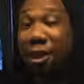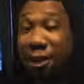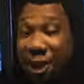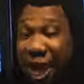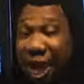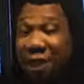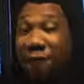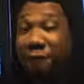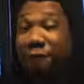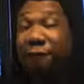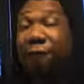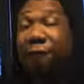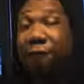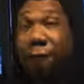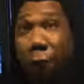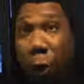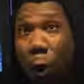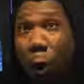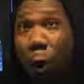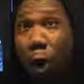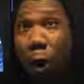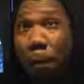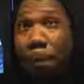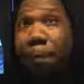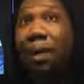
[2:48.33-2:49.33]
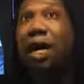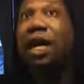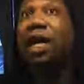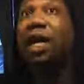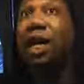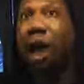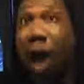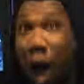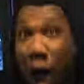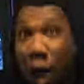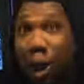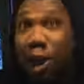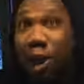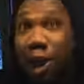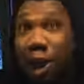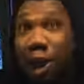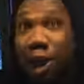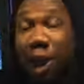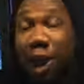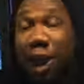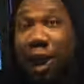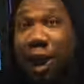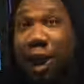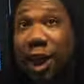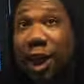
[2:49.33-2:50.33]
they form
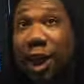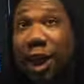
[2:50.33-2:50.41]
culture.